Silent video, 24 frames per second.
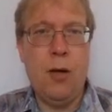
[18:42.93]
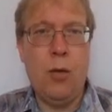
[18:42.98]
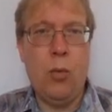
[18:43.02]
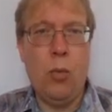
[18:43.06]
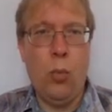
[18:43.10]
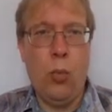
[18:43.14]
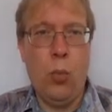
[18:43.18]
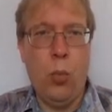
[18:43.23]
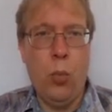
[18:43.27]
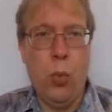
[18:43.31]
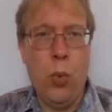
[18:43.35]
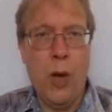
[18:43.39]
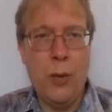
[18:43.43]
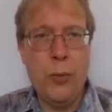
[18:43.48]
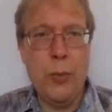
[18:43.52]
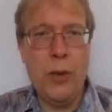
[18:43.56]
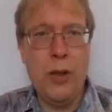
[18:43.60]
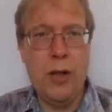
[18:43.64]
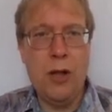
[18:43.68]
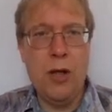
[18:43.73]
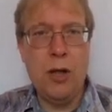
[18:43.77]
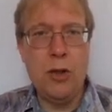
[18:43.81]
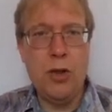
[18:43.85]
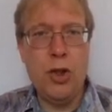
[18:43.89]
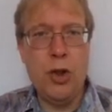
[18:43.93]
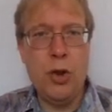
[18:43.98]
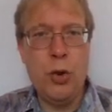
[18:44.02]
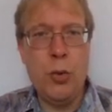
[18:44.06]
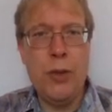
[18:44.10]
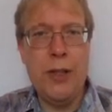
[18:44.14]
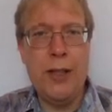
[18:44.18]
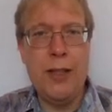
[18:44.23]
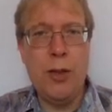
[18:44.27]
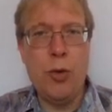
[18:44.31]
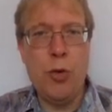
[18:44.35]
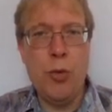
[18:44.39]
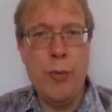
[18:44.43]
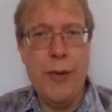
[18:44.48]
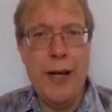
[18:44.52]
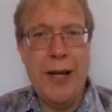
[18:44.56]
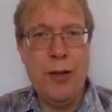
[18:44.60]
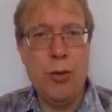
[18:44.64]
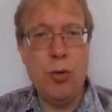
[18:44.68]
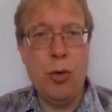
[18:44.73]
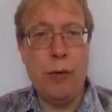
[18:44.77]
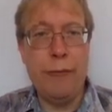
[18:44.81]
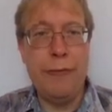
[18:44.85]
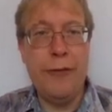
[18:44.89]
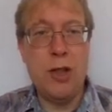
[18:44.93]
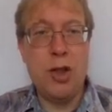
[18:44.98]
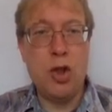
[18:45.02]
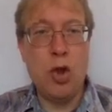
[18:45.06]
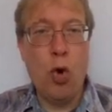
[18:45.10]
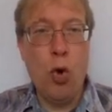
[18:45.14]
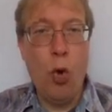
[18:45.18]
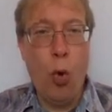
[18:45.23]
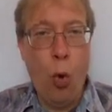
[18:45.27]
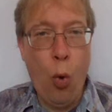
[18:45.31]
What we're going to do in the remainder of this